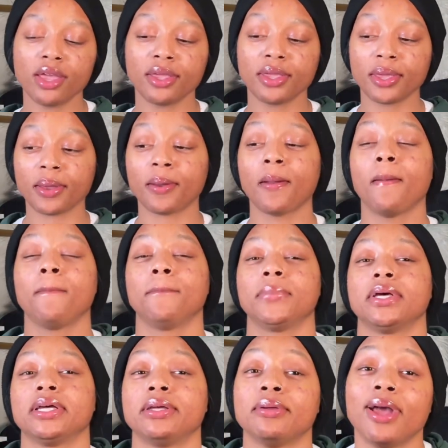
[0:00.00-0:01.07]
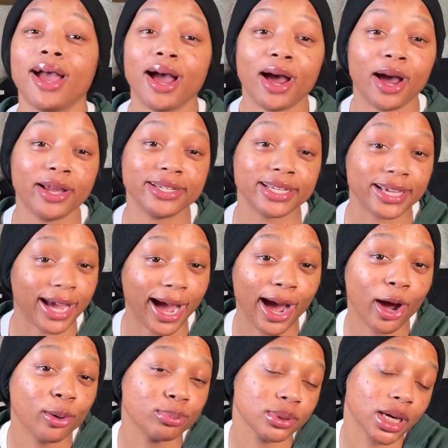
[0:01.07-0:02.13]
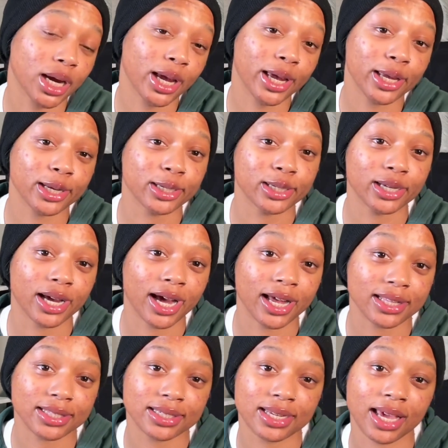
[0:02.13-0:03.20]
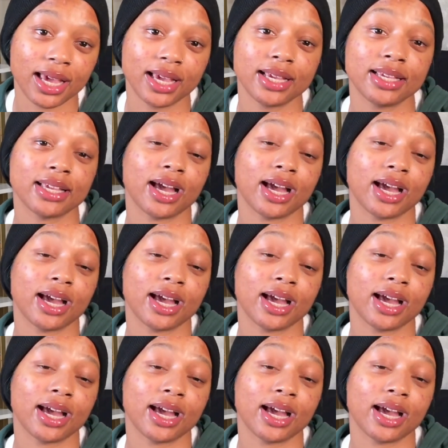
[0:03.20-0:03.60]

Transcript: yeah, but I hope y'all had a good holiday.